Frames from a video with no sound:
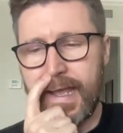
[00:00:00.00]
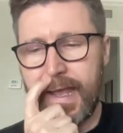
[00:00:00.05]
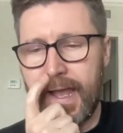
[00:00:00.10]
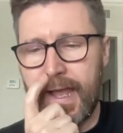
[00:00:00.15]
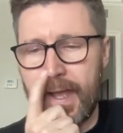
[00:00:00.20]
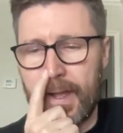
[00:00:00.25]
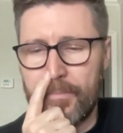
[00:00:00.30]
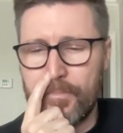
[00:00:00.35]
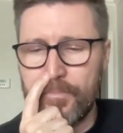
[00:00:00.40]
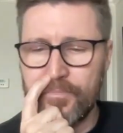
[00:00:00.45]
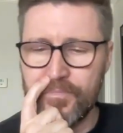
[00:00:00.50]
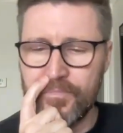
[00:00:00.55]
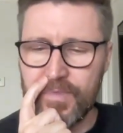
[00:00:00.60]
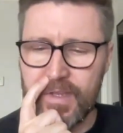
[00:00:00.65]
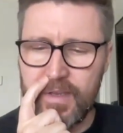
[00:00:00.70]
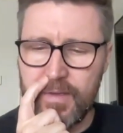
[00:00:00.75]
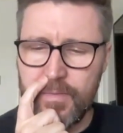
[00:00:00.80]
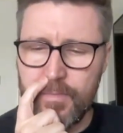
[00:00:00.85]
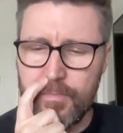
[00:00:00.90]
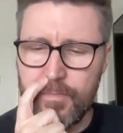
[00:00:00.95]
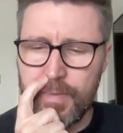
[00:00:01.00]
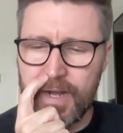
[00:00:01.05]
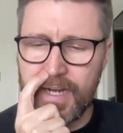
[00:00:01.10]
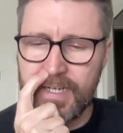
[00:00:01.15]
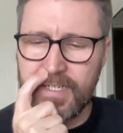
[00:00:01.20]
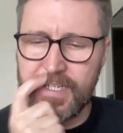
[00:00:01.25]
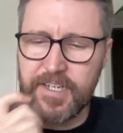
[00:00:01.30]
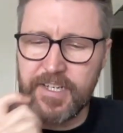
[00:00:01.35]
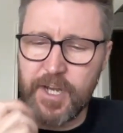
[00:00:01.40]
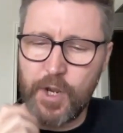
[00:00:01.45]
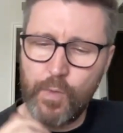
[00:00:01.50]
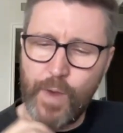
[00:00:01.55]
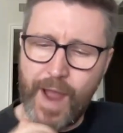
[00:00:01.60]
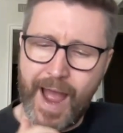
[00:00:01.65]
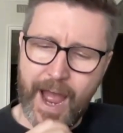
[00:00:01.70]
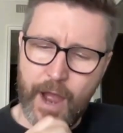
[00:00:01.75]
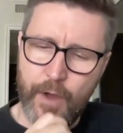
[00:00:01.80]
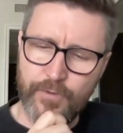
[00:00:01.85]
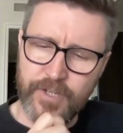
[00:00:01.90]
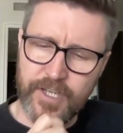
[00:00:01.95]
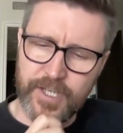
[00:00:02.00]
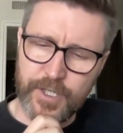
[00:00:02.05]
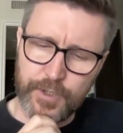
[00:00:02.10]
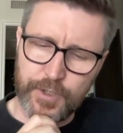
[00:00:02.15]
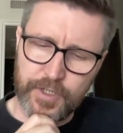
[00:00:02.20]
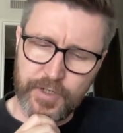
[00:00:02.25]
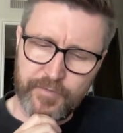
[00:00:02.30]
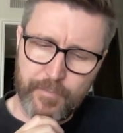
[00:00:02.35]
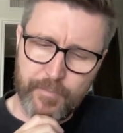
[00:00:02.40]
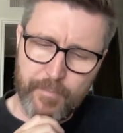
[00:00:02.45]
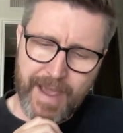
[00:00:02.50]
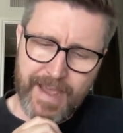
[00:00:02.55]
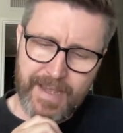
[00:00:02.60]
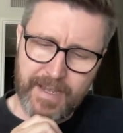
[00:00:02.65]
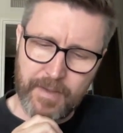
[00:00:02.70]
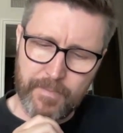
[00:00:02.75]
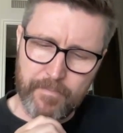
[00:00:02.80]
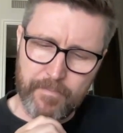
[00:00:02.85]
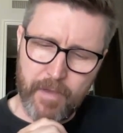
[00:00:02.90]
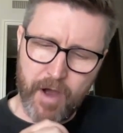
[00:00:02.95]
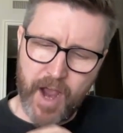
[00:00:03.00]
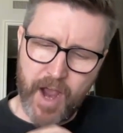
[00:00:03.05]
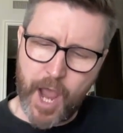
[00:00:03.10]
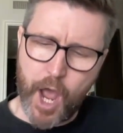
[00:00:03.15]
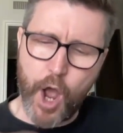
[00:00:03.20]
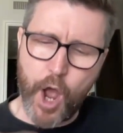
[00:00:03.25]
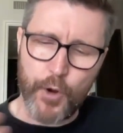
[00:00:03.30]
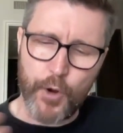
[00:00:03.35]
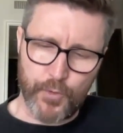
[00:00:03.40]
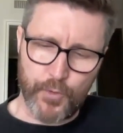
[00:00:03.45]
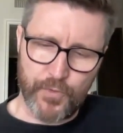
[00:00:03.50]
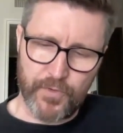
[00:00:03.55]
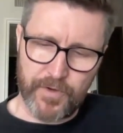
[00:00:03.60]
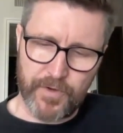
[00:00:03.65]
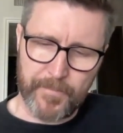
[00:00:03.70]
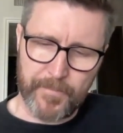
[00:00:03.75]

But I didn't know how to sort of make it my own,